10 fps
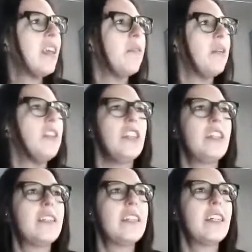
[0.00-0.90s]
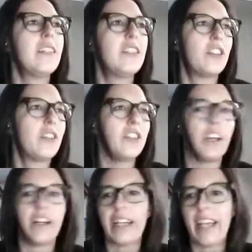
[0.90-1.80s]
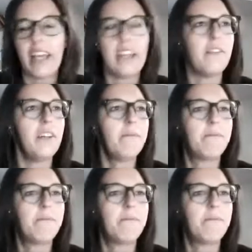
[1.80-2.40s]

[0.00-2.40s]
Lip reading: which is the Ciota Ciara Cave.